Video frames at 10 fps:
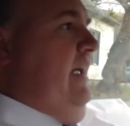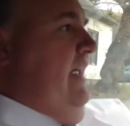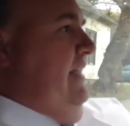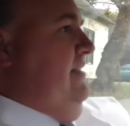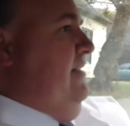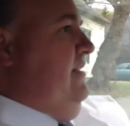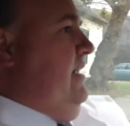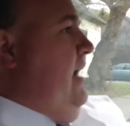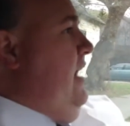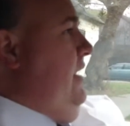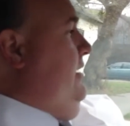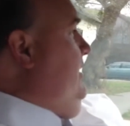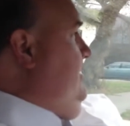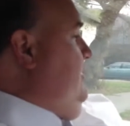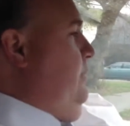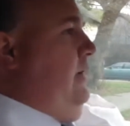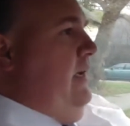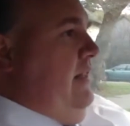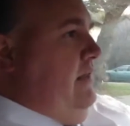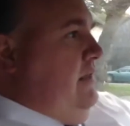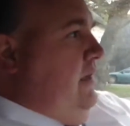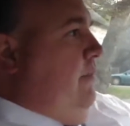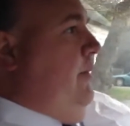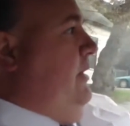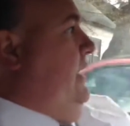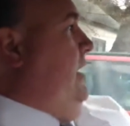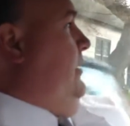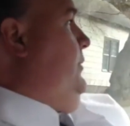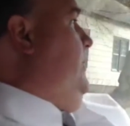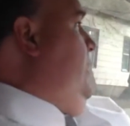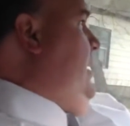He just said hi, and he's the one that got the slug bug yellow.